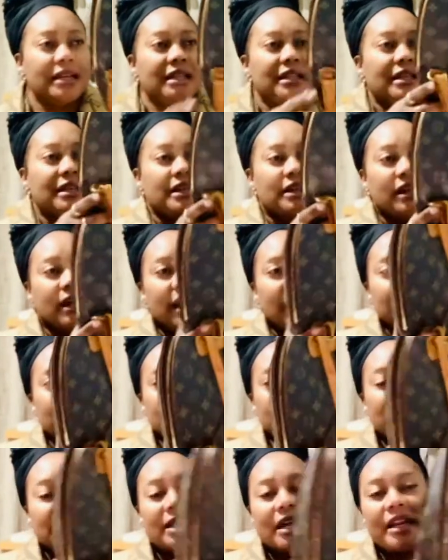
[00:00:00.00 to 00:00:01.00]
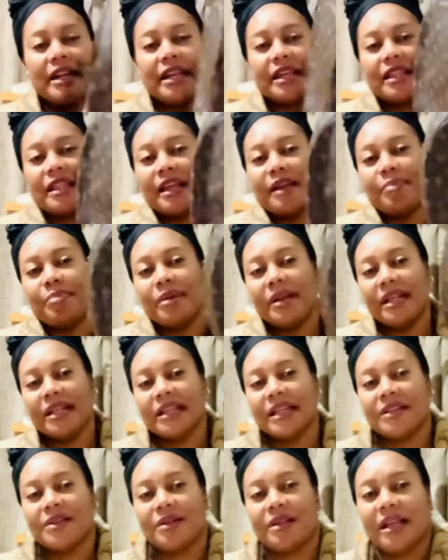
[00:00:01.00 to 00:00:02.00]
They're actually standing in the Epi
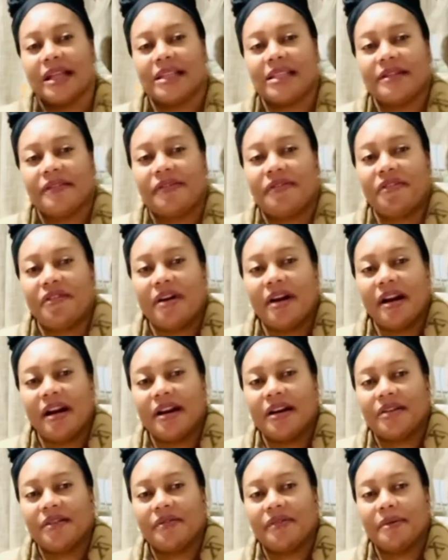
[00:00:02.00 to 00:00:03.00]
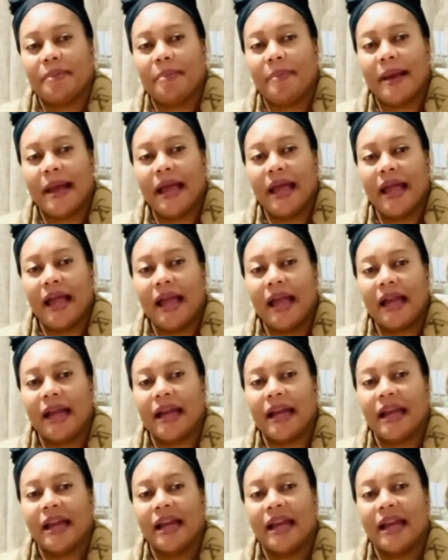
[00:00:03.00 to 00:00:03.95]
leather. So that's the front of the bag.